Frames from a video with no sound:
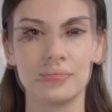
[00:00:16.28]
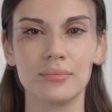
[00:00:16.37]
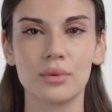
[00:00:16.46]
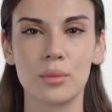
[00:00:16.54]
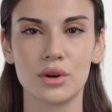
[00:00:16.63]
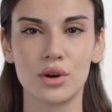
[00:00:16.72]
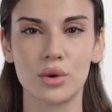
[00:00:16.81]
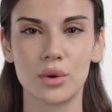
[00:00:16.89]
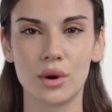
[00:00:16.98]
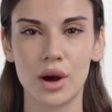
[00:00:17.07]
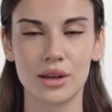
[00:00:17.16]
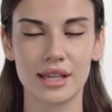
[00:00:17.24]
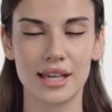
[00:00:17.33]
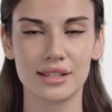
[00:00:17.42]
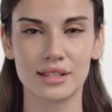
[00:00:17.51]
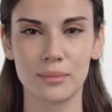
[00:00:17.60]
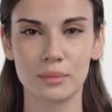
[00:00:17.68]
To ensure
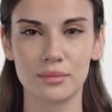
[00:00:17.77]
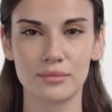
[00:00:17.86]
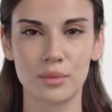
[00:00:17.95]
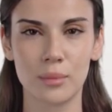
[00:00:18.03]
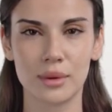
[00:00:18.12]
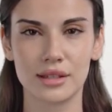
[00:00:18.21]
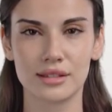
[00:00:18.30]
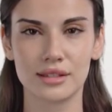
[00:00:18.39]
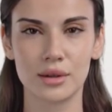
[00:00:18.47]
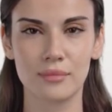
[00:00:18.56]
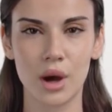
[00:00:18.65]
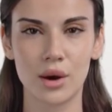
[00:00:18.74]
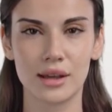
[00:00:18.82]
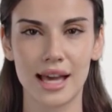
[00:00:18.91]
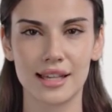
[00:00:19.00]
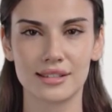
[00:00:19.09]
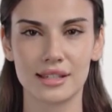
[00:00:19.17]
long-lasting performance, all
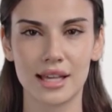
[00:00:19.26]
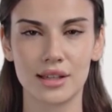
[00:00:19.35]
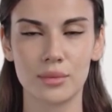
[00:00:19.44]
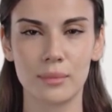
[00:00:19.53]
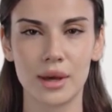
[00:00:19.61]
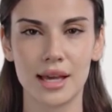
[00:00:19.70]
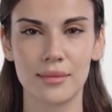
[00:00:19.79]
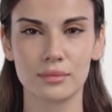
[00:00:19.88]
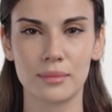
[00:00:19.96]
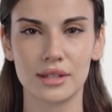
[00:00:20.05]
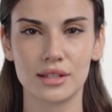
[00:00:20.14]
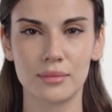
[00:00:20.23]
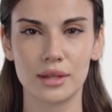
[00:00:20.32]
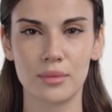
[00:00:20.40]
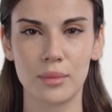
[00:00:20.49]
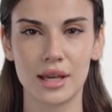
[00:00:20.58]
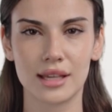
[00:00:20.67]
cast iron pipes must
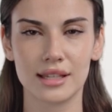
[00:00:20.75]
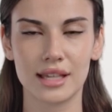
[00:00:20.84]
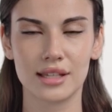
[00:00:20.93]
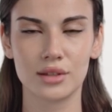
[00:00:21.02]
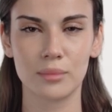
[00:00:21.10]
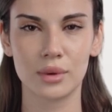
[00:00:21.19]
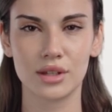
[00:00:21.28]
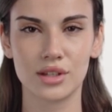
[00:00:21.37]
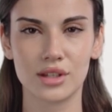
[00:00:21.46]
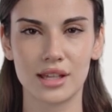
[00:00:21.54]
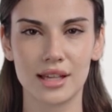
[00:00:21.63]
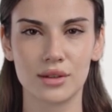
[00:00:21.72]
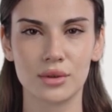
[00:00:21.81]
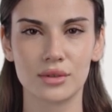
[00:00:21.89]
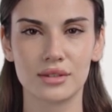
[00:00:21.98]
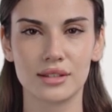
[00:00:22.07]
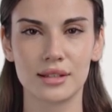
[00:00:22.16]
meet recognized British
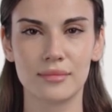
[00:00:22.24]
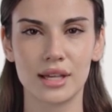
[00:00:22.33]
standards,